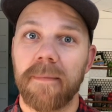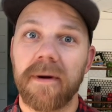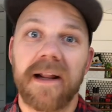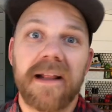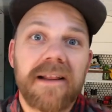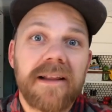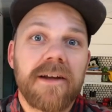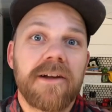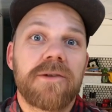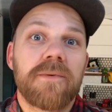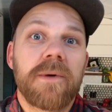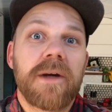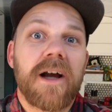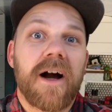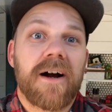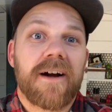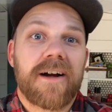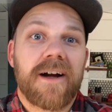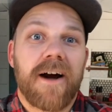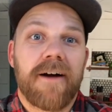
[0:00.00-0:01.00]
but at least we
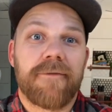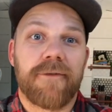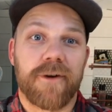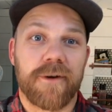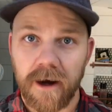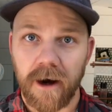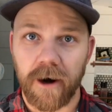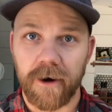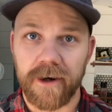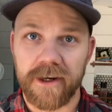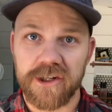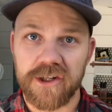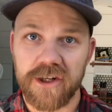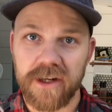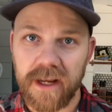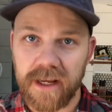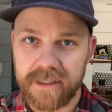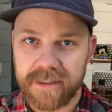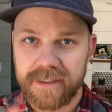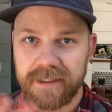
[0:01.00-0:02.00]
got covered. Our
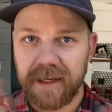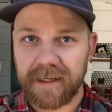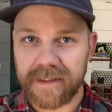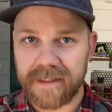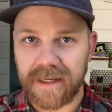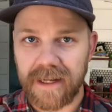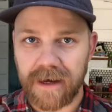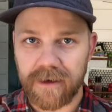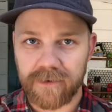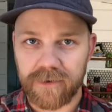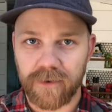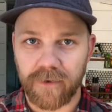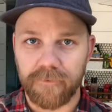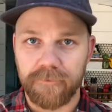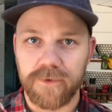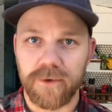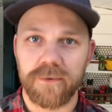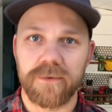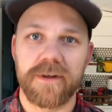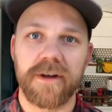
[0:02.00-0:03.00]
agent had sent it out to a
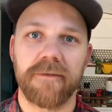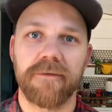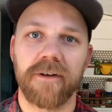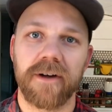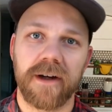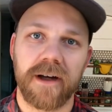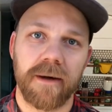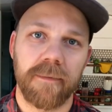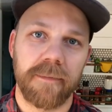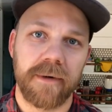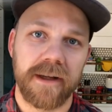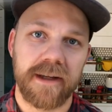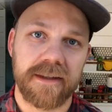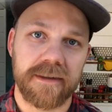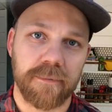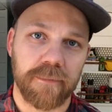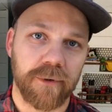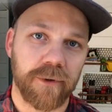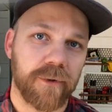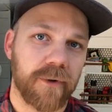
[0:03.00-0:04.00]
few different
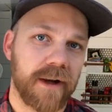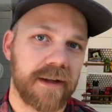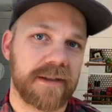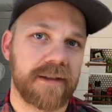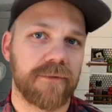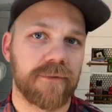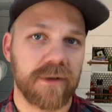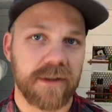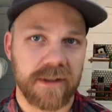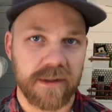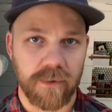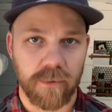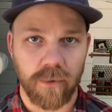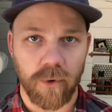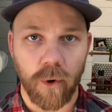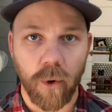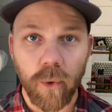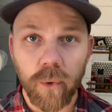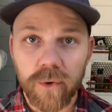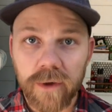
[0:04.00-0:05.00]
companies, and Progressive was the
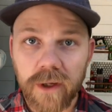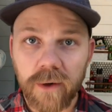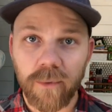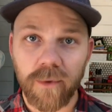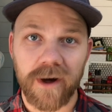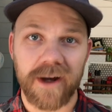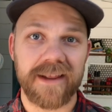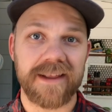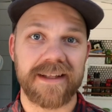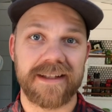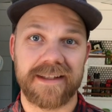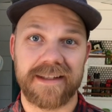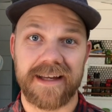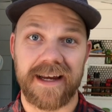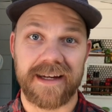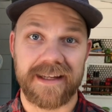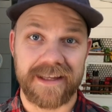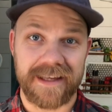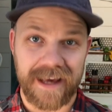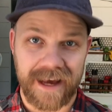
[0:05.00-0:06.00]
only one that
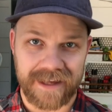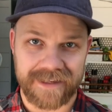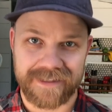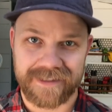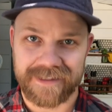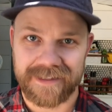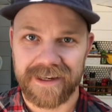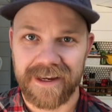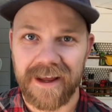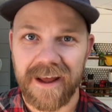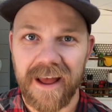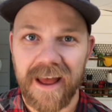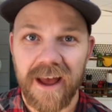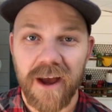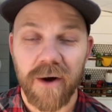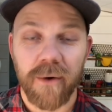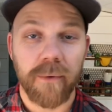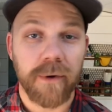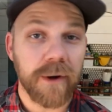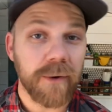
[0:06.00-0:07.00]
said yes.
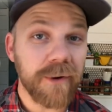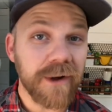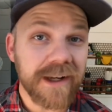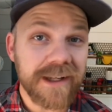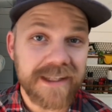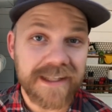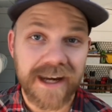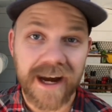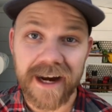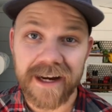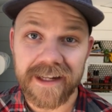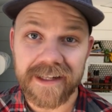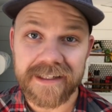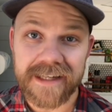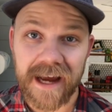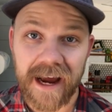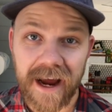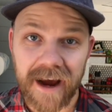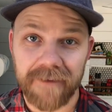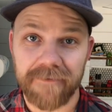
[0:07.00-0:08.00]
We were excited
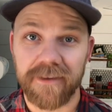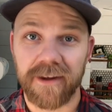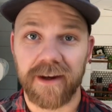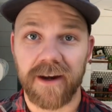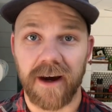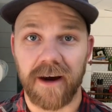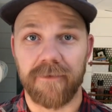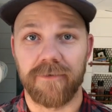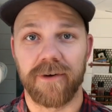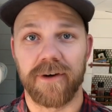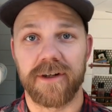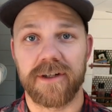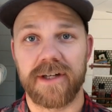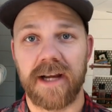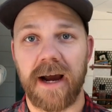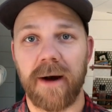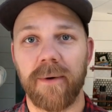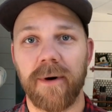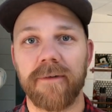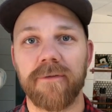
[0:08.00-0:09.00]
to have the coverage.
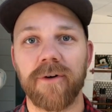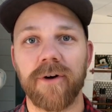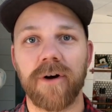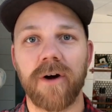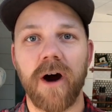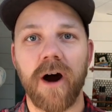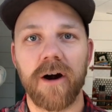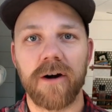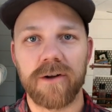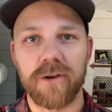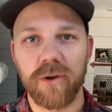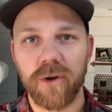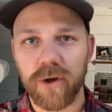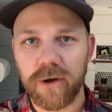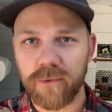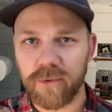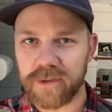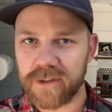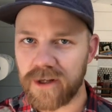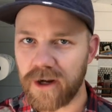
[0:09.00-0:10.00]
However, our
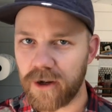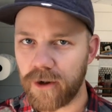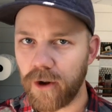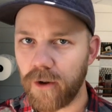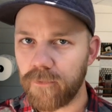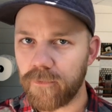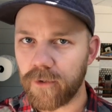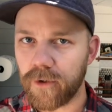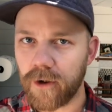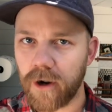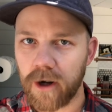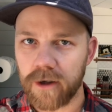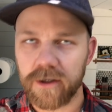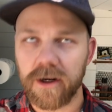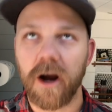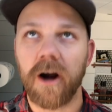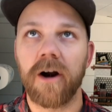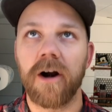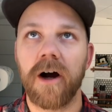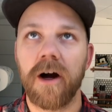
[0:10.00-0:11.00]
look was not over,
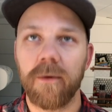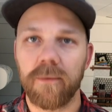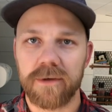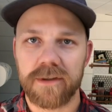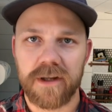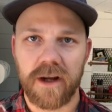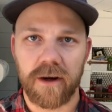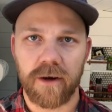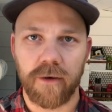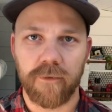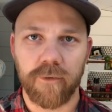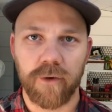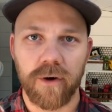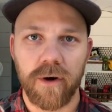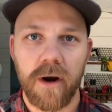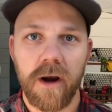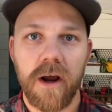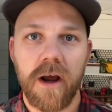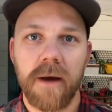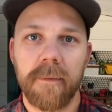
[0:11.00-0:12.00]
our hunt was not
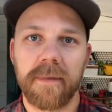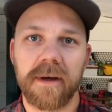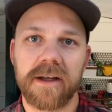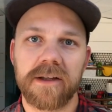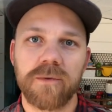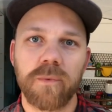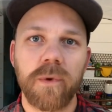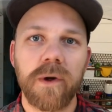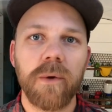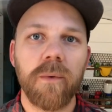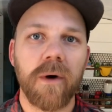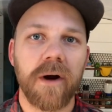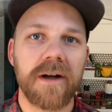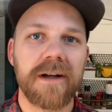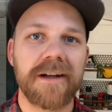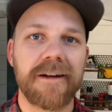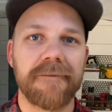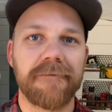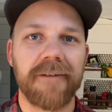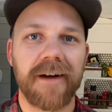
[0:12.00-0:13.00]
over, because we
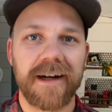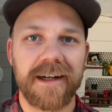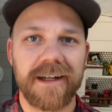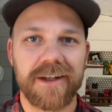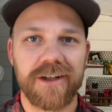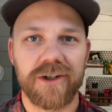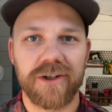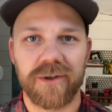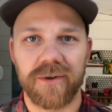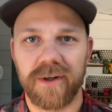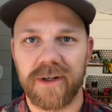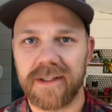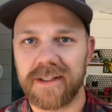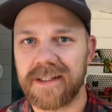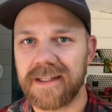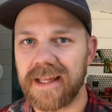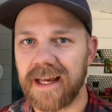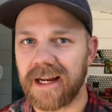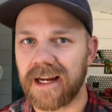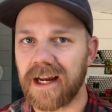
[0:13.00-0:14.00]
wanted to find
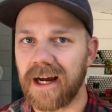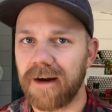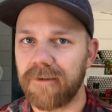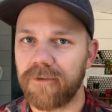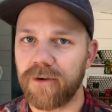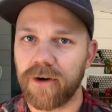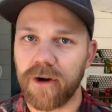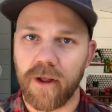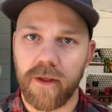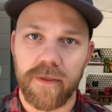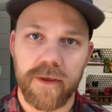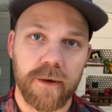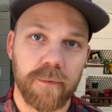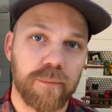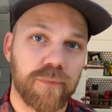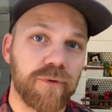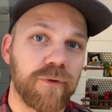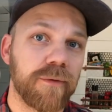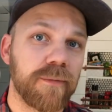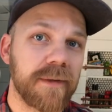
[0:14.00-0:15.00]
insurance that covered the
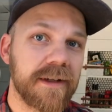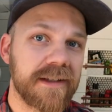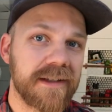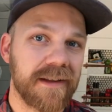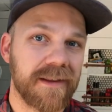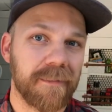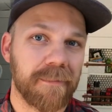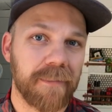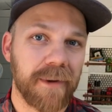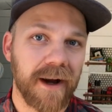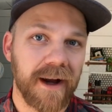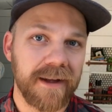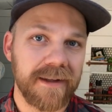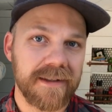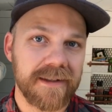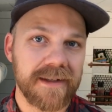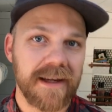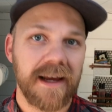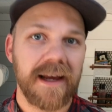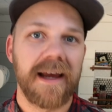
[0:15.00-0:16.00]
improvements of the
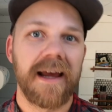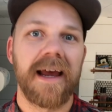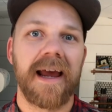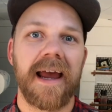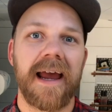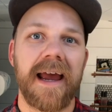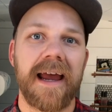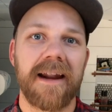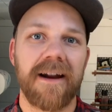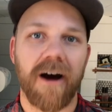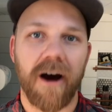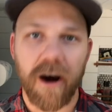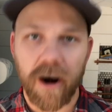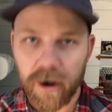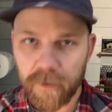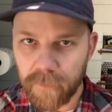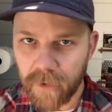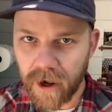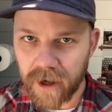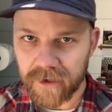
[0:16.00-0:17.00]
bus and
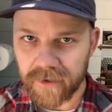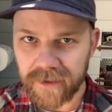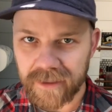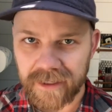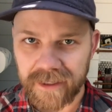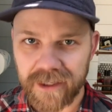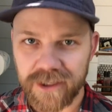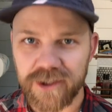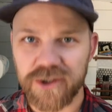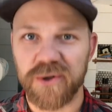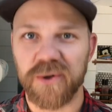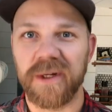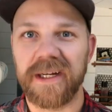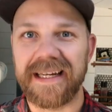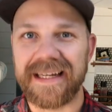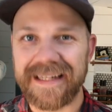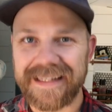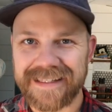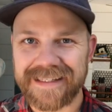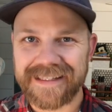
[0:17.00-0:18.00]
our bodily
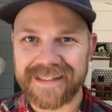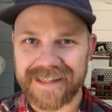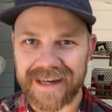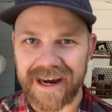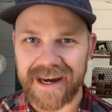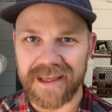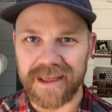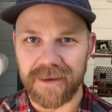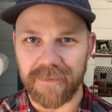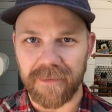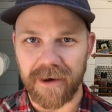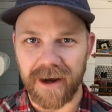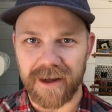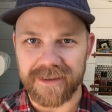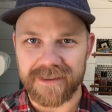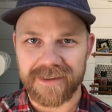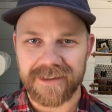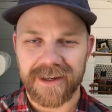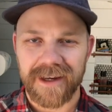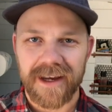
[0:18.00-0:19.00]
injury inside the
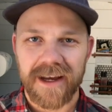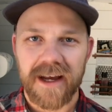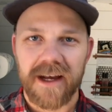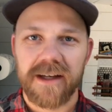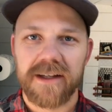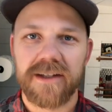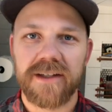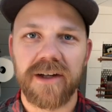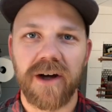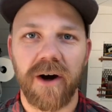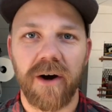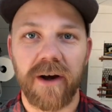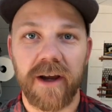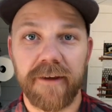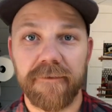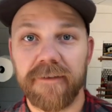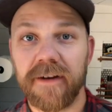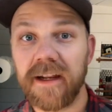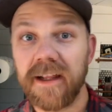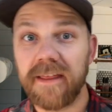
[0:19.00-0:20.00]
bus. So
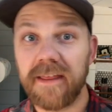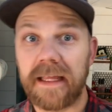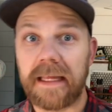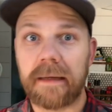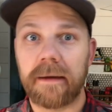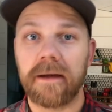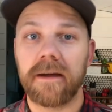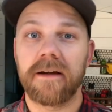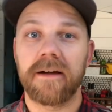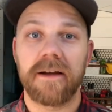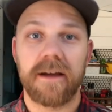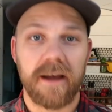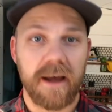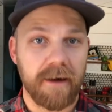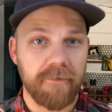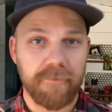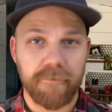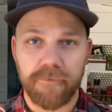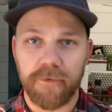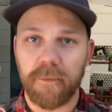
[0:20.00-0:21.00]
if anything,
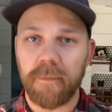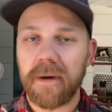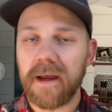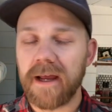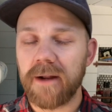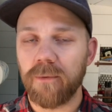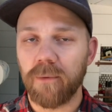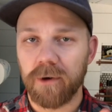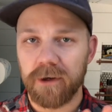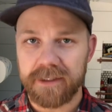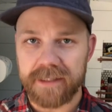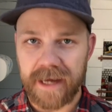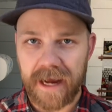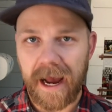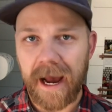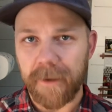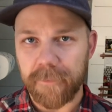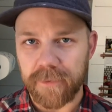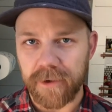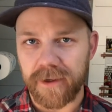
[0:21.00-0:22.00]
heaven forbid, were to
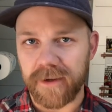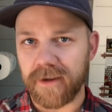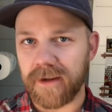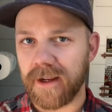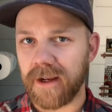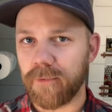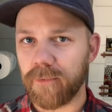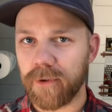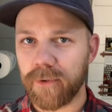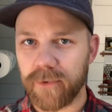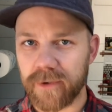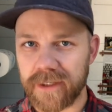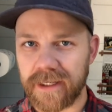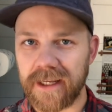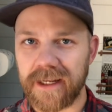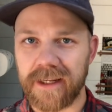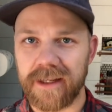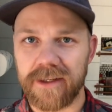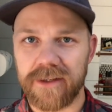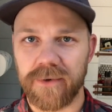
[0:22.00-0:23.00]
happen and we were to
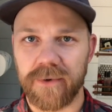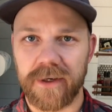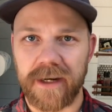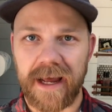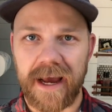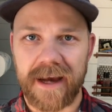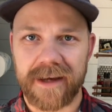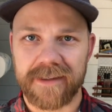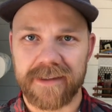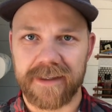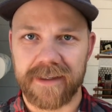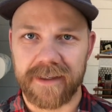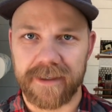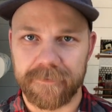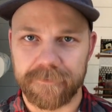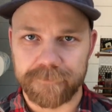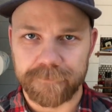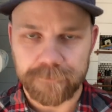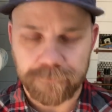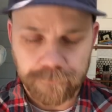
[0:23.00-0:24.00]
get into an accident.